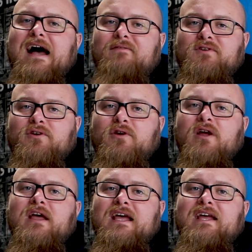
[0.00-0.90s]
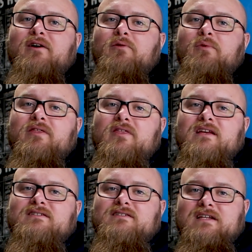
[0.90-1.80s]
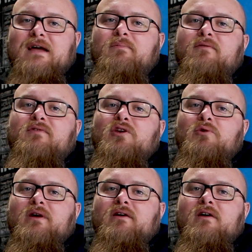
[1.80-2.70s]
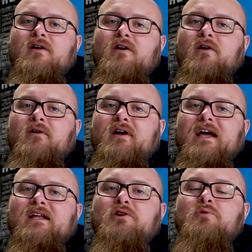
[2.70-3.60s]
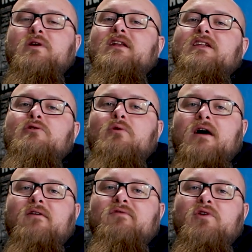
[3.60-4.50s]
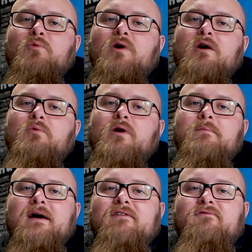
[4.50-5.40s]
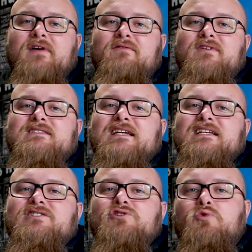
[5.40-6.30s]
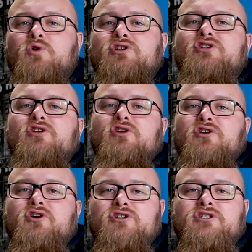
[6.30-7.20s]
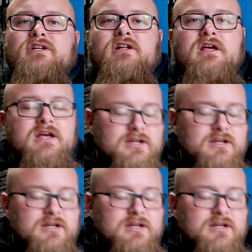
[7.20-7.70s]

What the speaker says: after here with this type of cueing, okay? And you can cue it however you want. One of my favorites is Squish the Cushion.